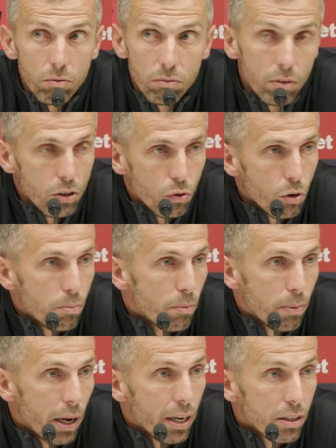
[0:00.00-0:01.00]
this group of
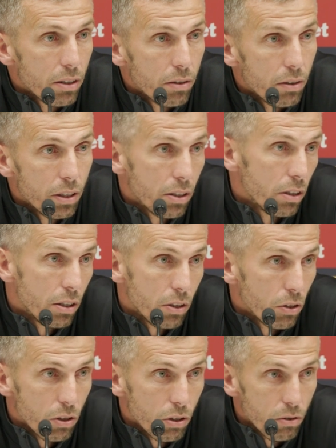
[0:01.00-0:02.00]
players is, is
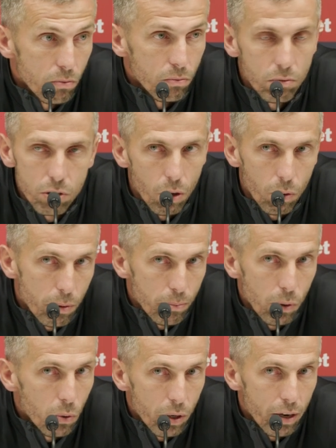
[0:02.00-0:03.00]
just solely
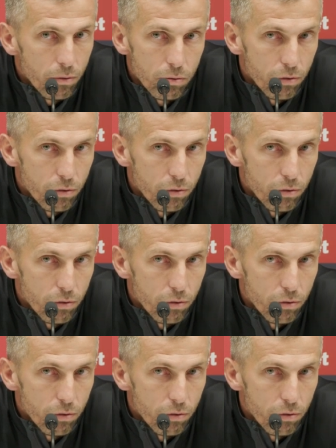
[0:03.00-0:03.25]
important.